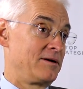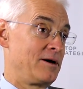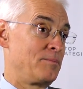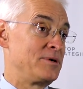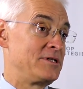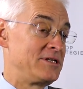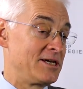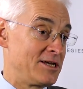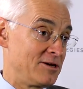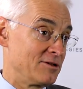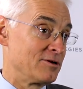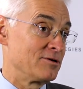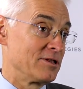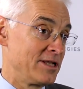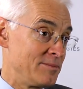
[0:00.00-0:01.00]
a
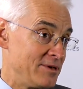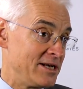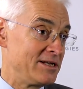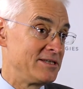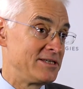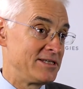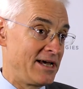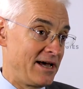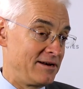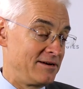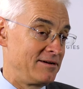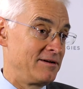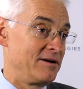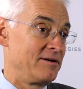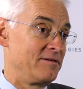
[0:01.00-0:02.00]
particular limited set
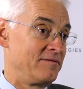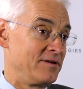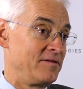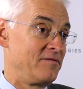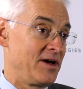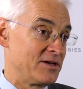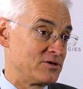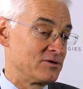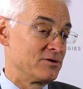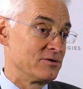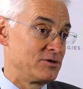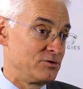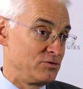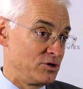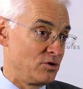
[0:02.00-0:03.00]
of
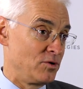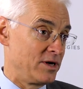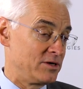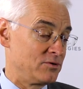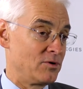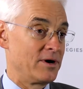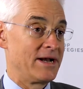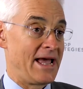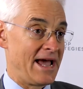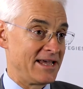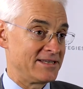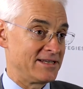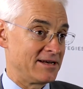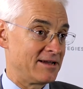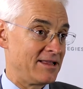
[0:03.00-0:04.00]
investors who do it or an
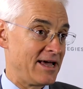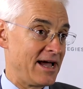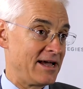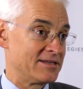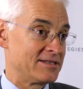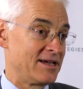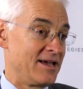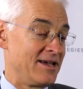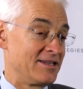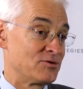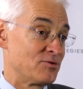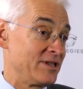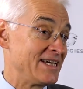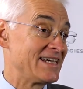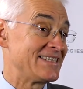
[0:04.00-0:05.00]
asset class.
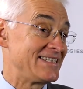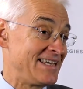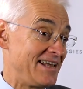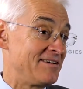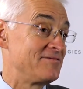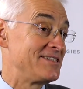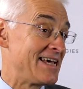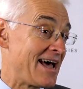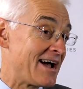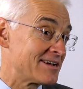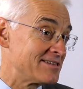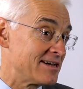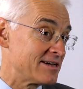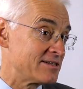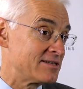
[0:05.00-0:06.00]
It's really a set of
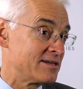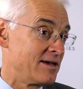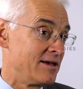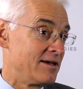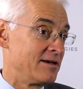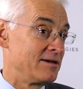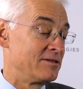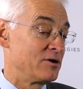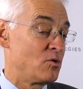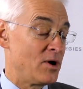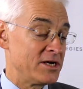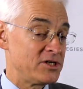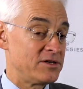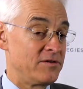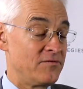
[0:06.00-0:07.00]
tactics. And the
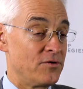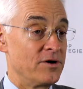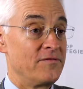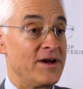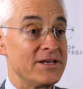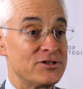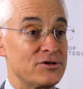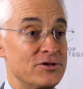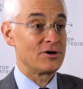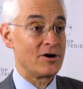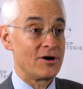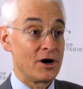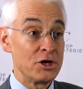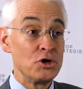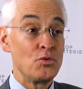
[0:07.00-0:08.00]
question for investors
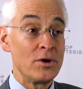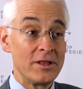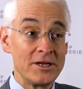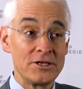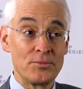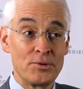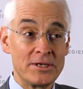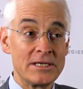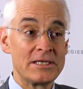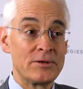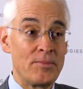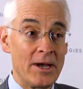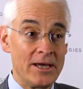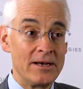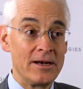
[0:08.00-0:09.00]
are you willing to
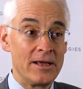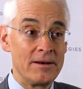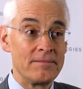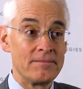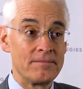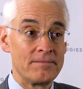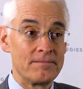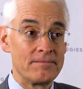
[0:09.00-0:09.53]
participate in it?